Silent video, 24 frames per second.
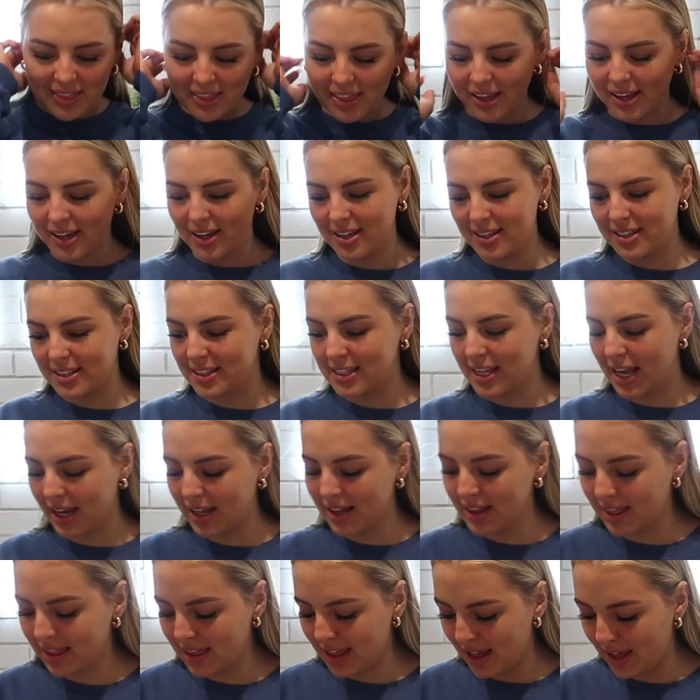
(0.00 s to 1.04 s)
The
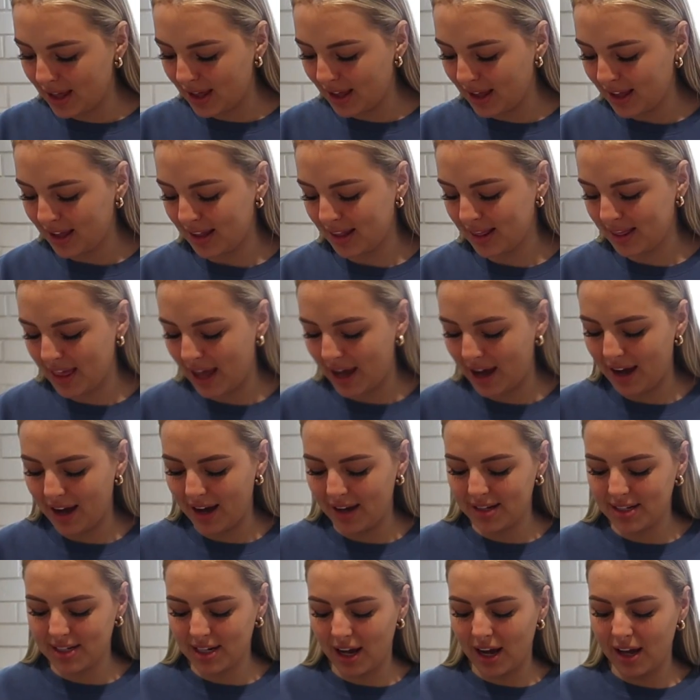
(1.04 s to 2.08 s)
second thing
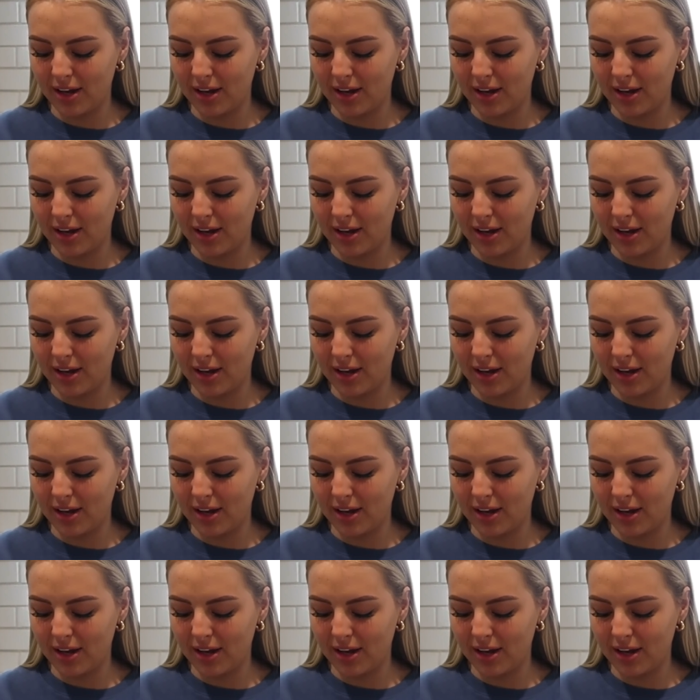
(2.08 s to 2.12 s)
that